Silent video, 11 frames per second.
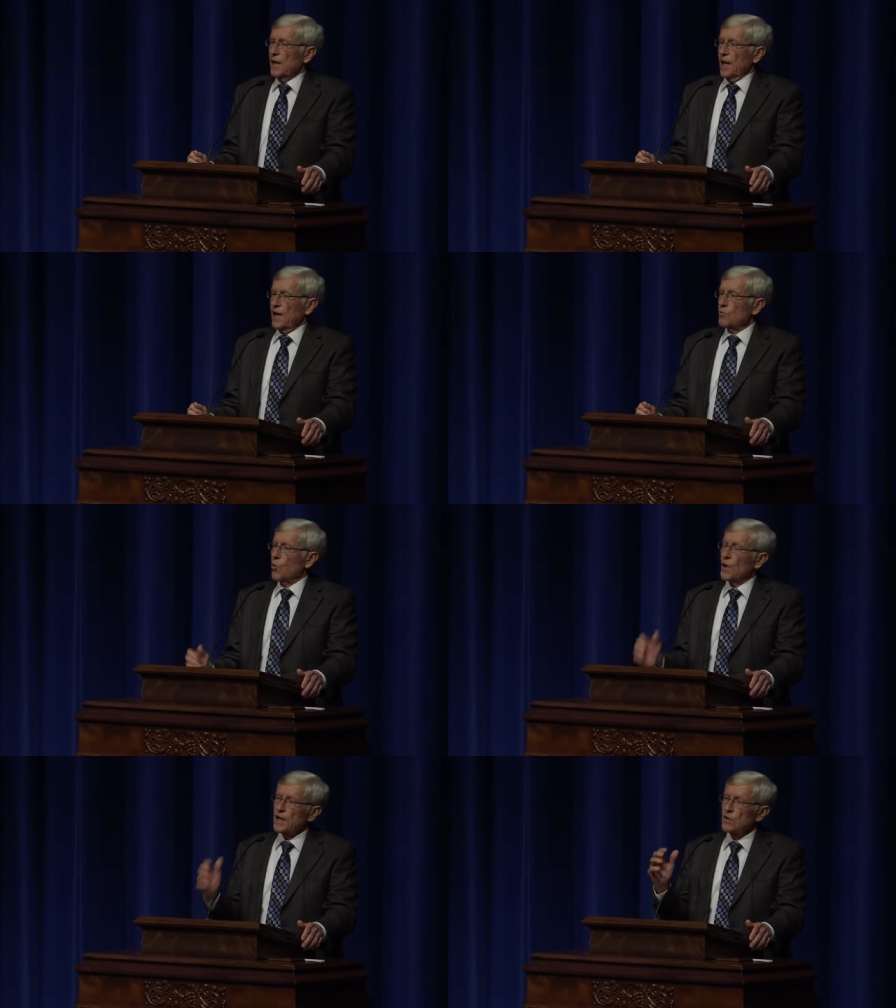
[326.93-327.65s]
and
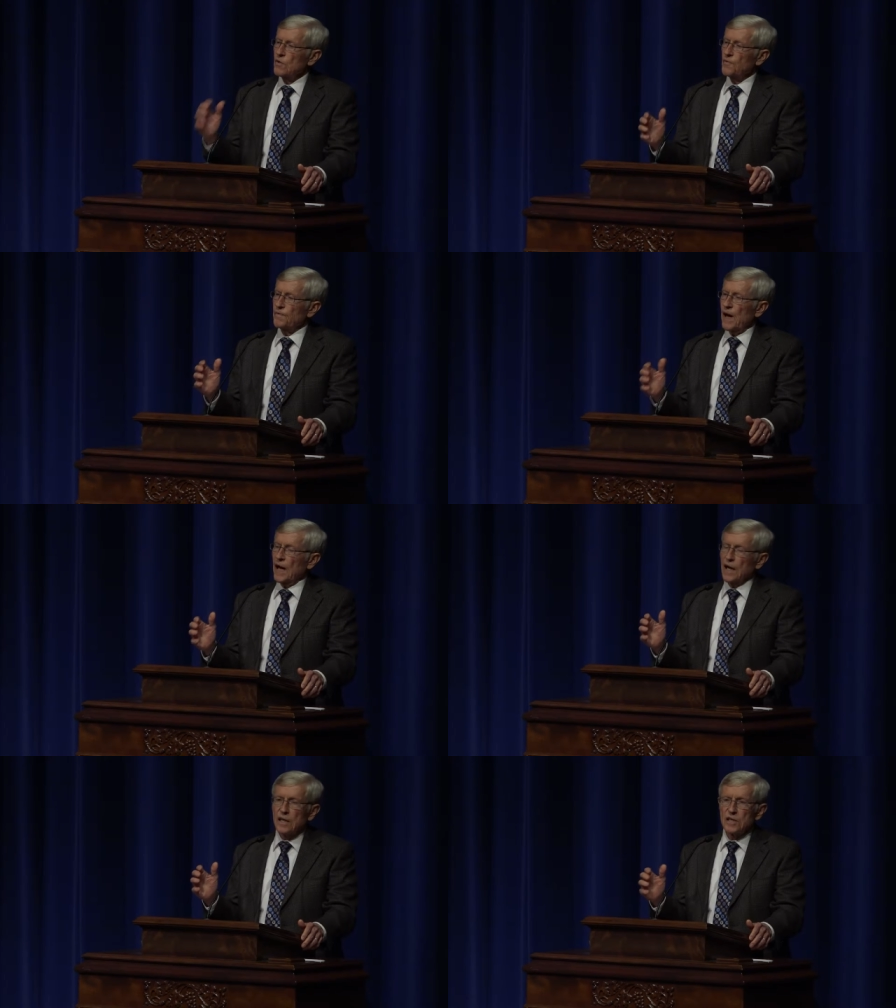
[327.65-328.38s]
what you
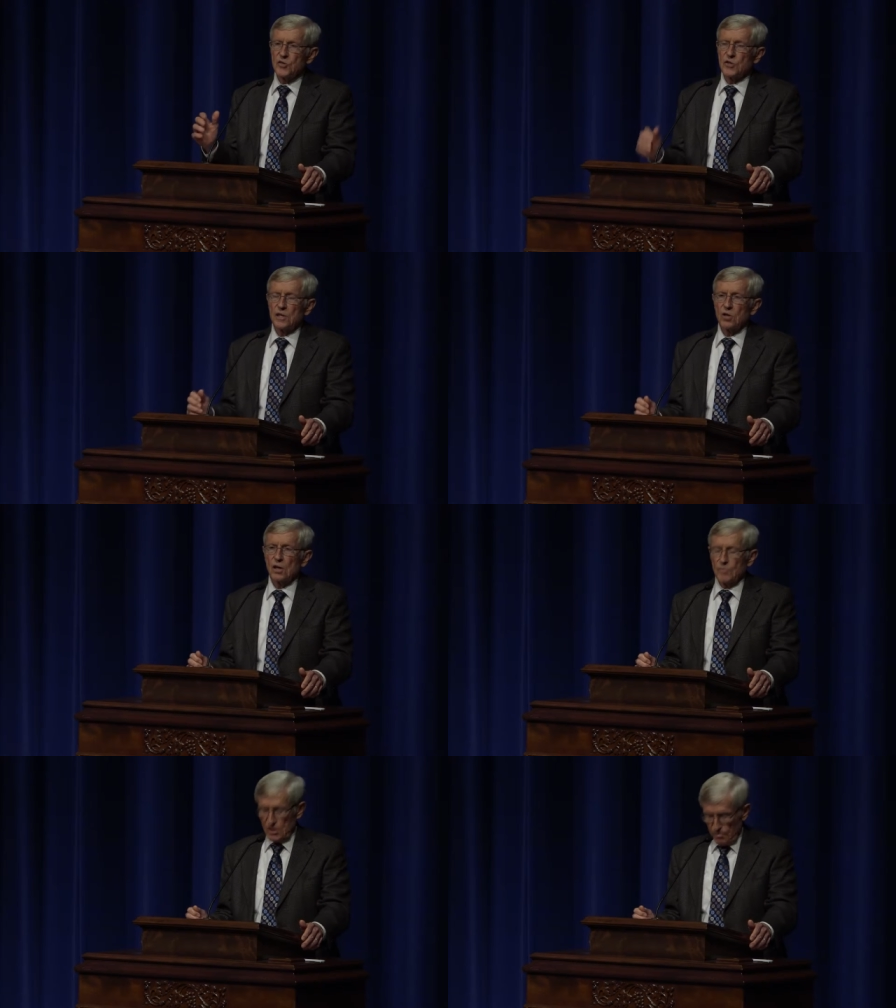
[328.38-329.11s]
find is
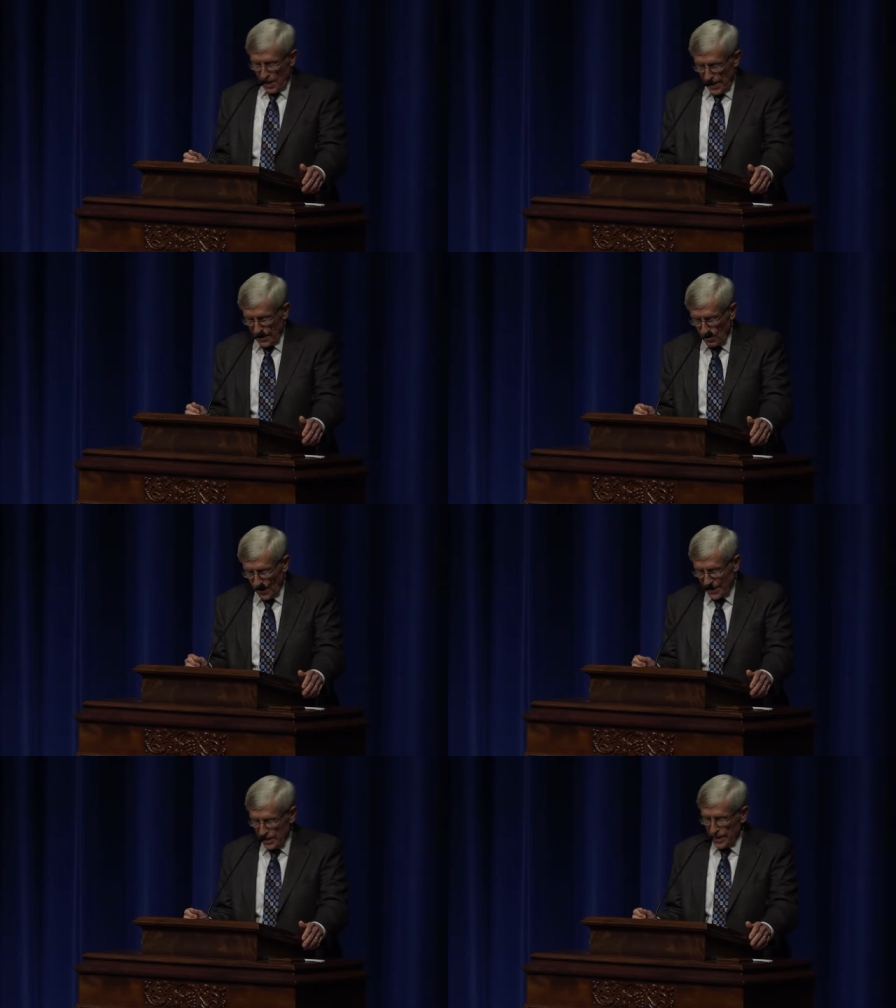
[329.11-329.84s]
determined by a
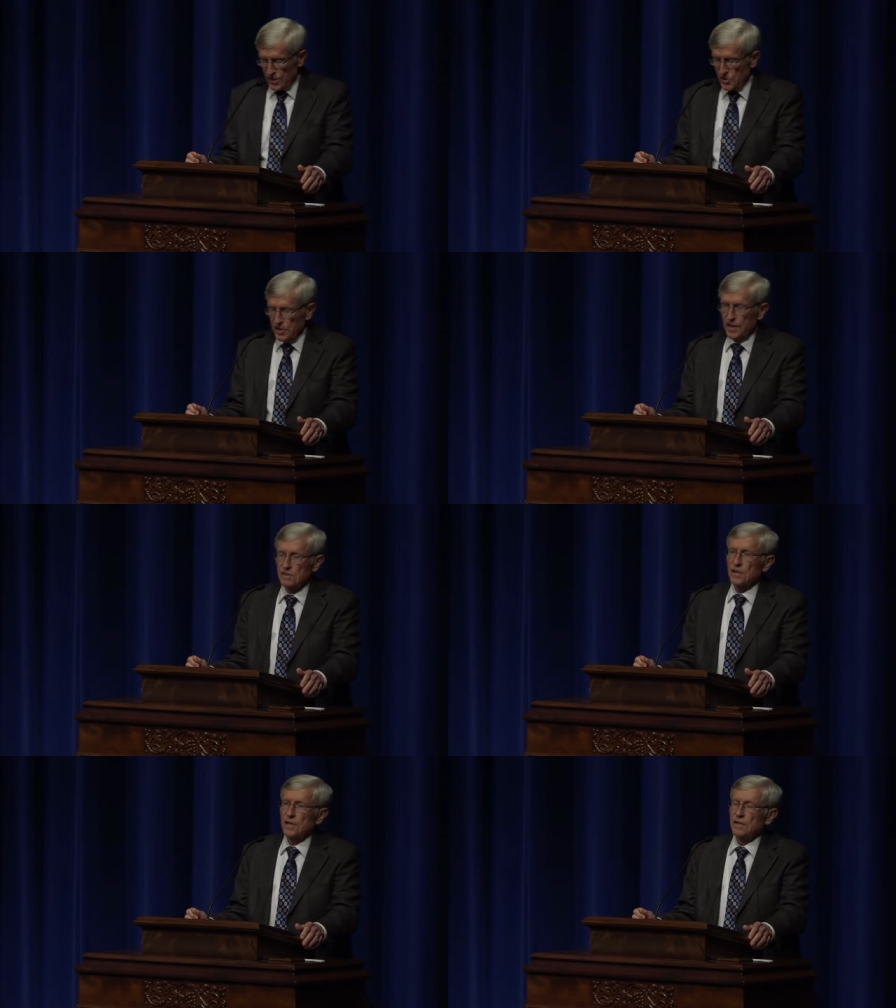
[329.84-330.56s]
great
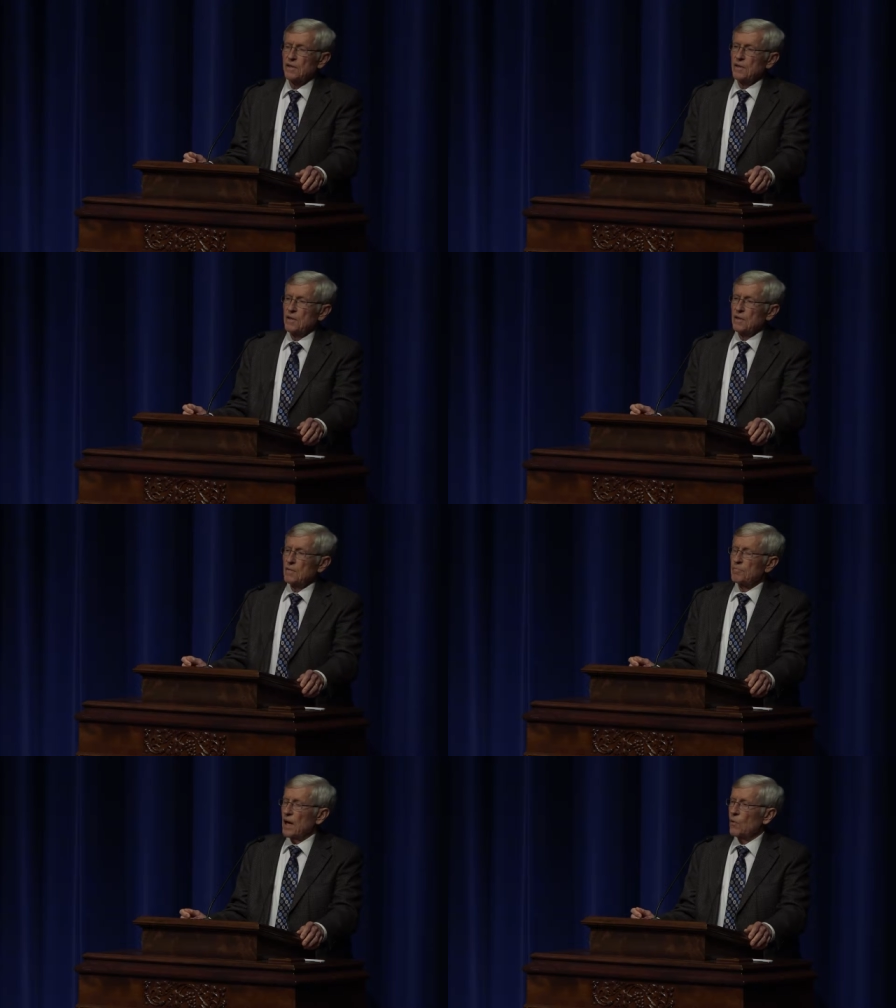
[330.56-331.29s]
extent
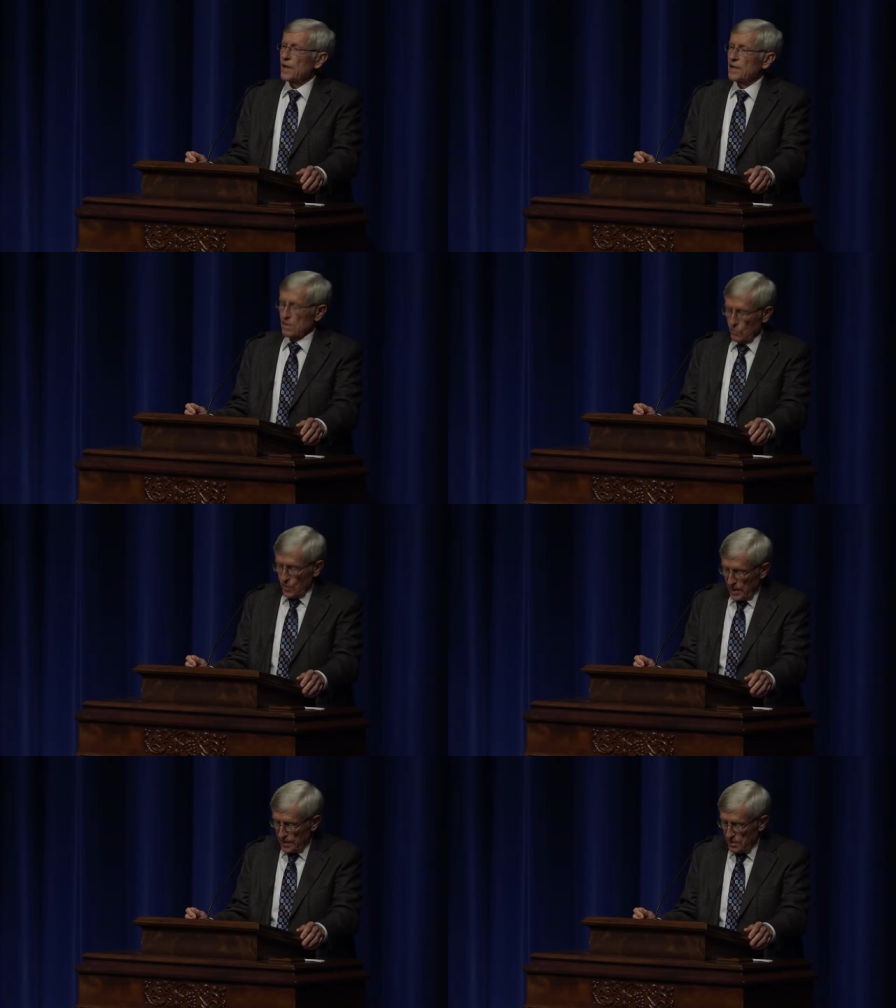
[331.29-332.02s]
by what you're
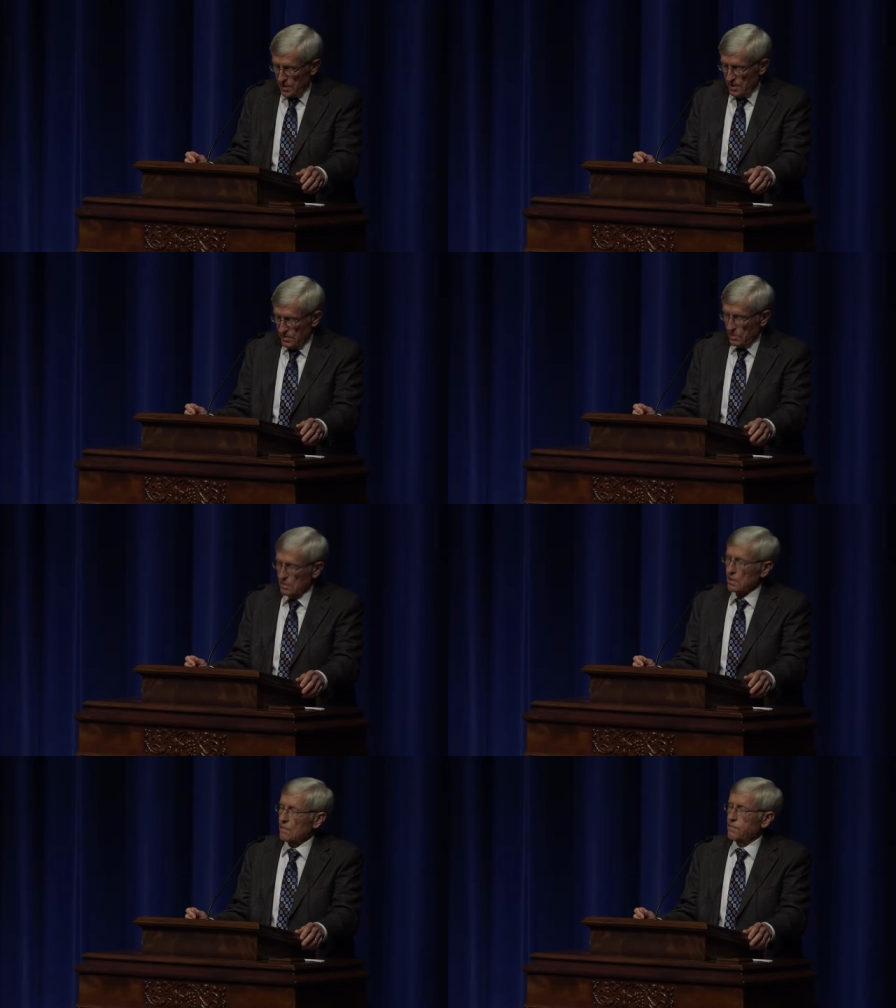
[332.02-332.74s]
willing to
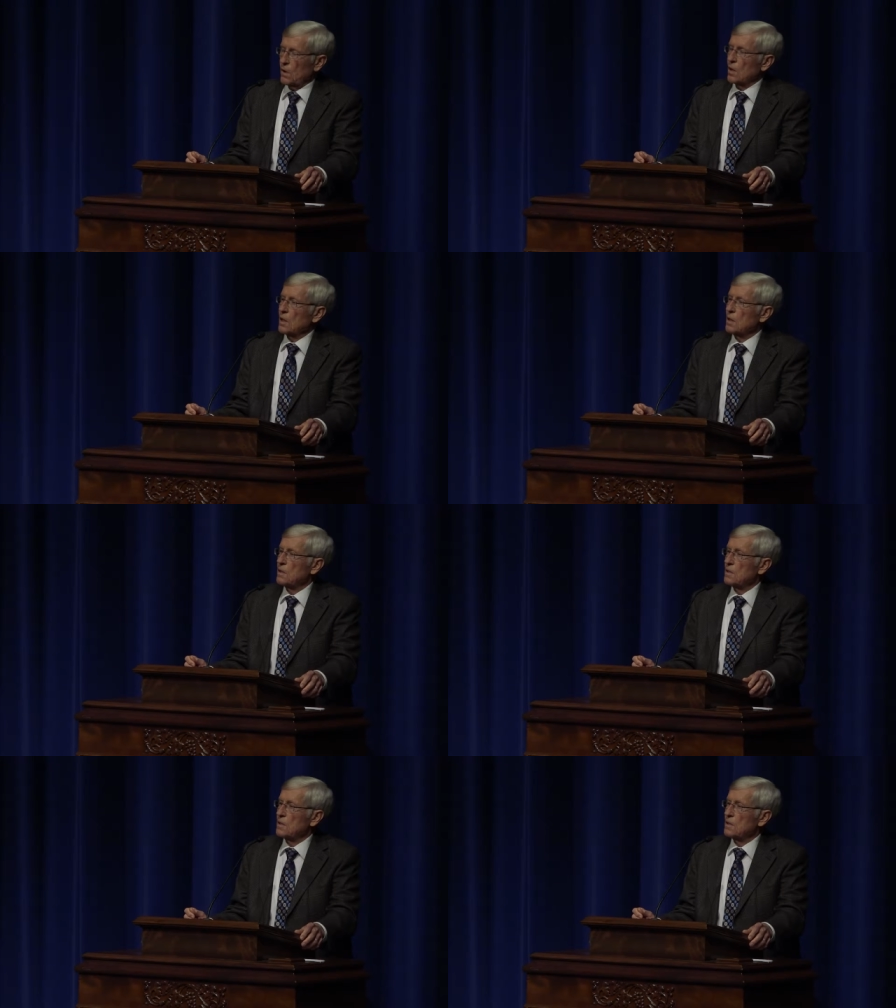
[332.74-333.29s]
look for.